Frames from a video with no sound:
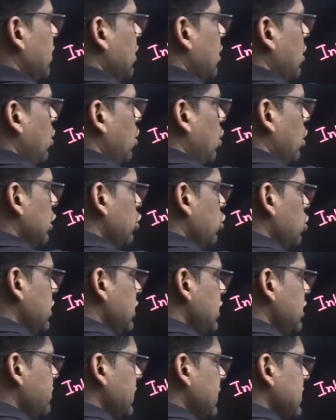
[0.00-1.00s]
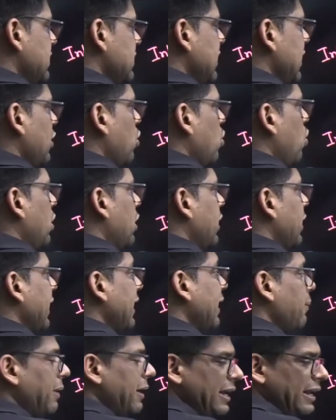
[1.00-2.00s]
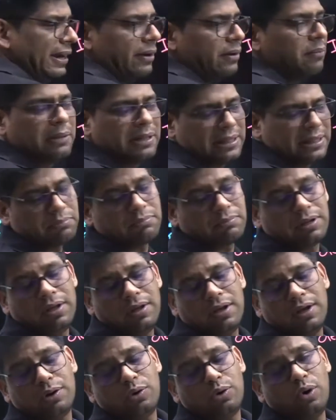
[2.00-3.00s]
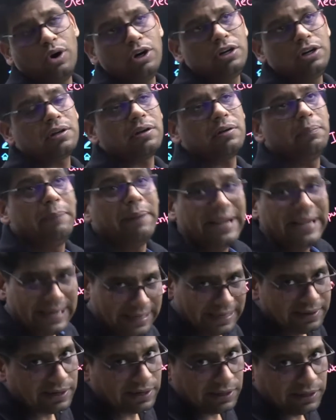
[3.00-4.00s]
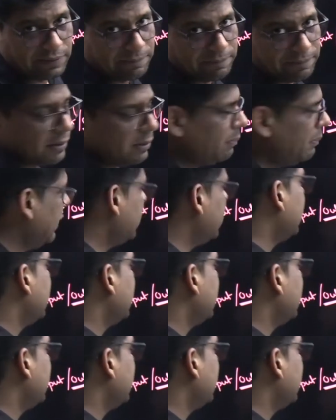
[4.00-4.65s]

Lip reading: Although these messages are not recommended, not mandatory. But it